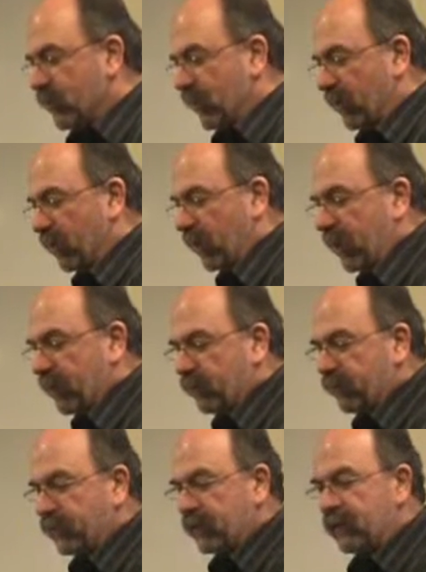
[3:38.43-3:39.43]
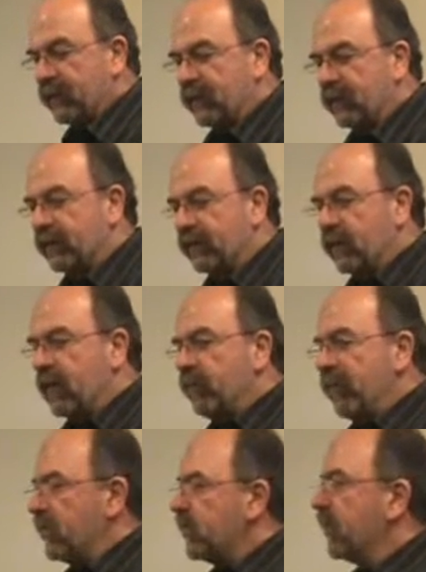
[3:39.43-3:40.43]
So there are a lot of
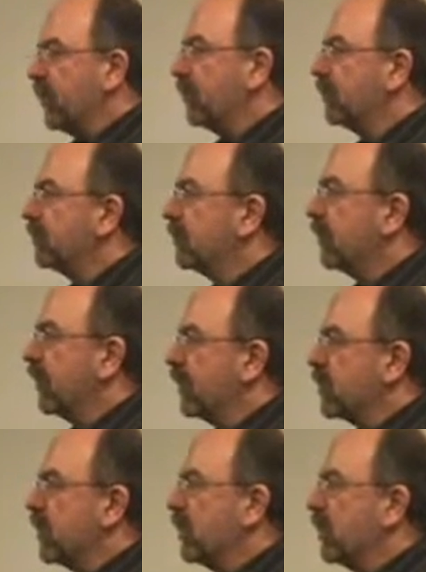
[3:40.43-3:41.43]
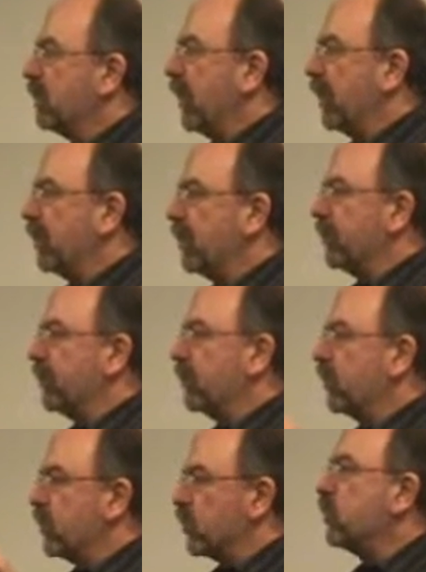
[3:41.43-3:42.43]
companies that in the Silicon Valley
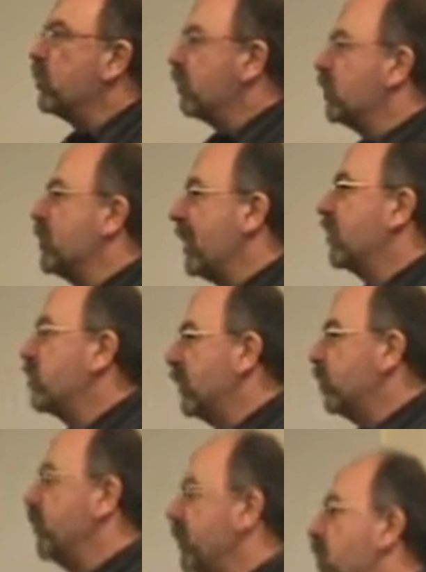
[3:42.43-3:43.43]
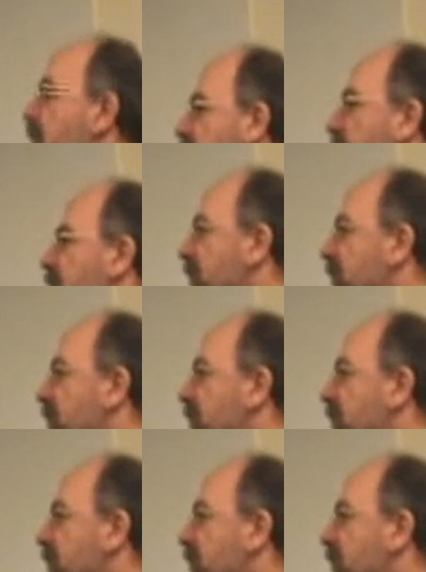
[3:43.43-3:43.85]
consumers actually would know.